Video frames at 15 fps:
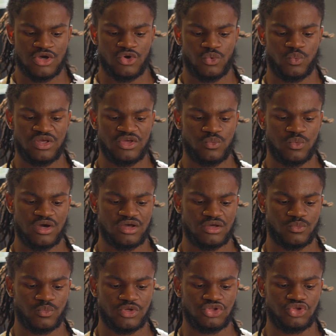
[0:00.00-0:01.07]
We want
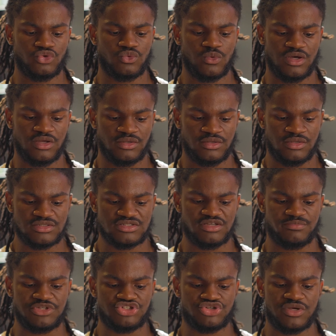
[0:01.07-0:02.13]
what you want,
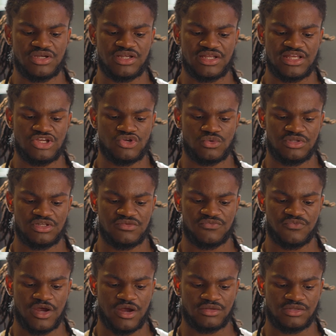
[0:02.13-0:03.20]
to be treated equally,
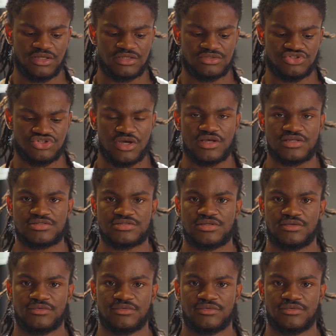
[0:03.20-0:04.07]
fairly, and just.